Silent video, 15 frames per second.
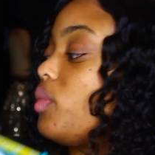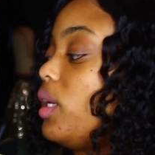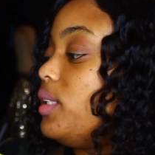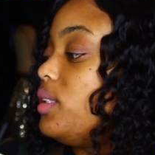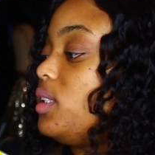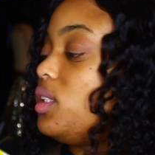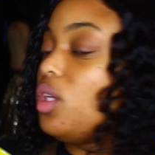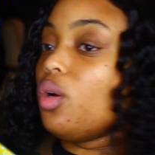
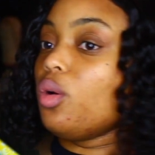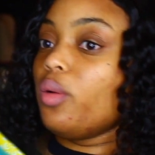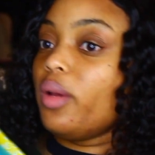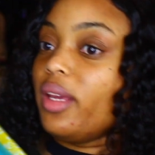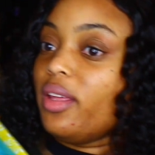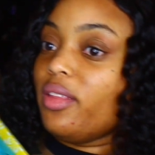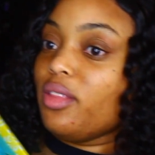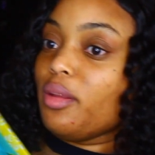and
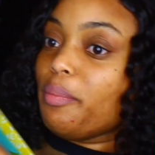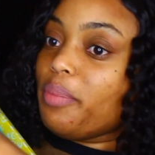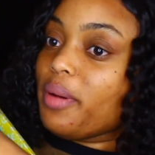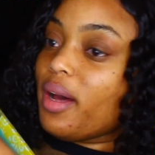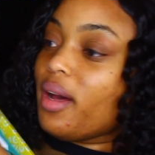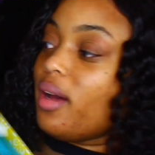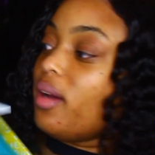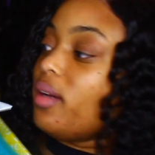so in the
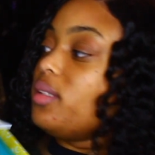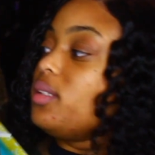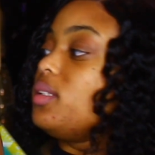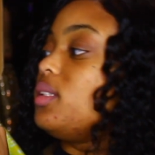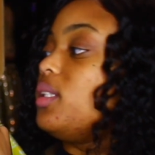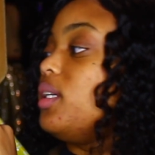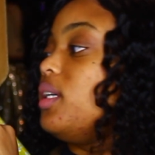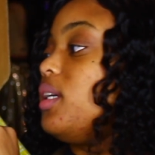
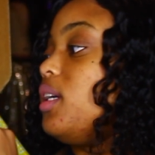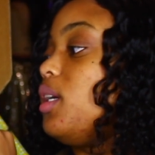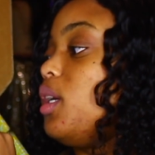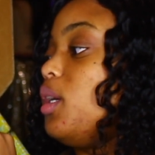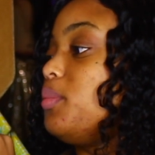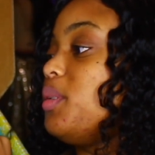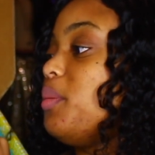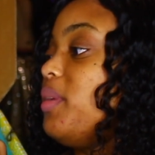box it
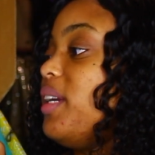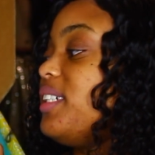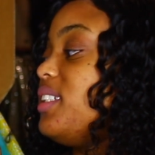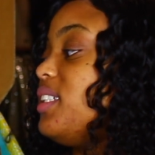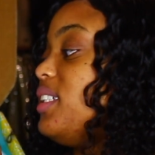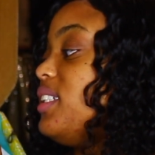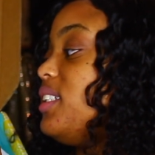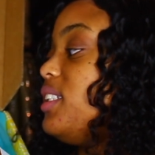comes, I'm
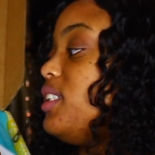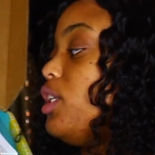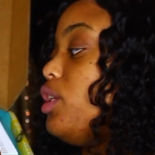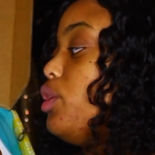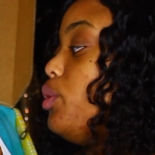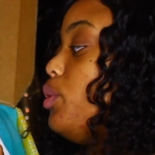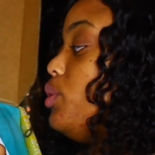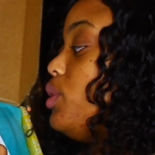guessing this is a
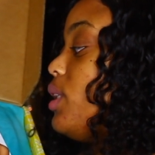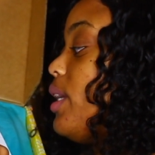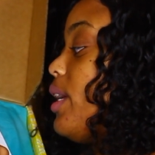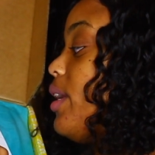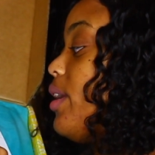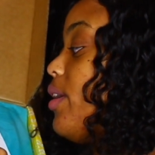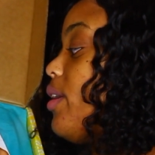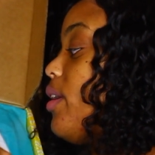
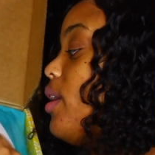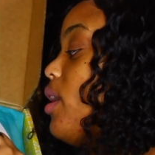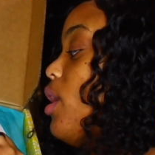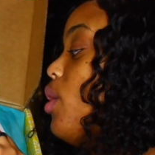newsletter